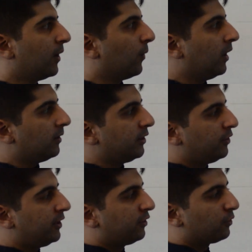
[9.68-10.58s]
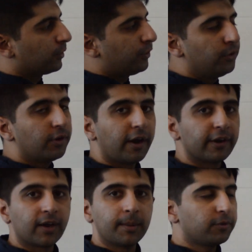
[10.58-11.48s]
Well, you need to draw two
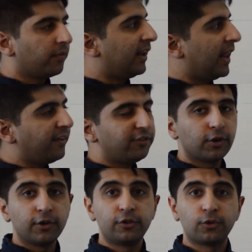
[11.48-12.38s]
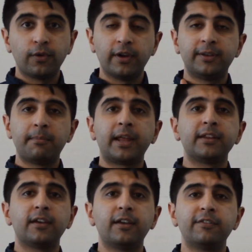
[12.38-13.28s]
diagrams. On the left, you're going to draw a demand
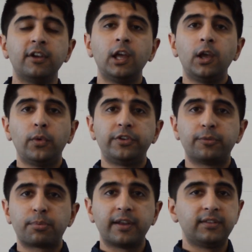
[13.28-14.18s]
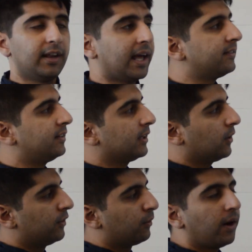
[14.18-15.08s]
curve, which is price elastic.
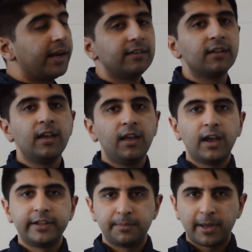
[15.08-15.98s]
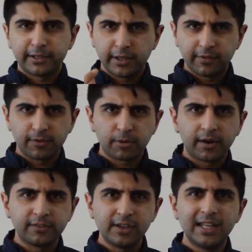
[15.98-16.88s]
On the right, a demand curve that's
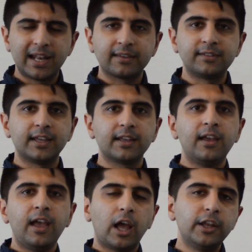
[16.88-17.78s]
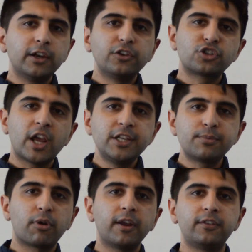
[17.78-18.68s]
price inelastic. And you're going to change
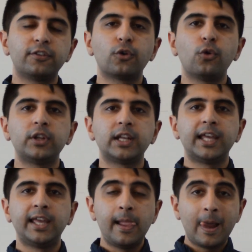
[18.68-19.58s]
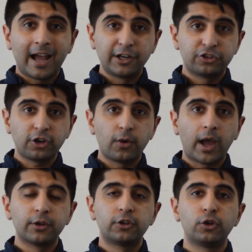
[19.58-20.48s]
prices accordingly and show
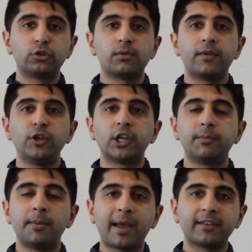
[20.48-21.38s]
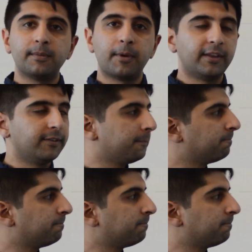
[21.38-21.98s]
how total revenue can be maximized.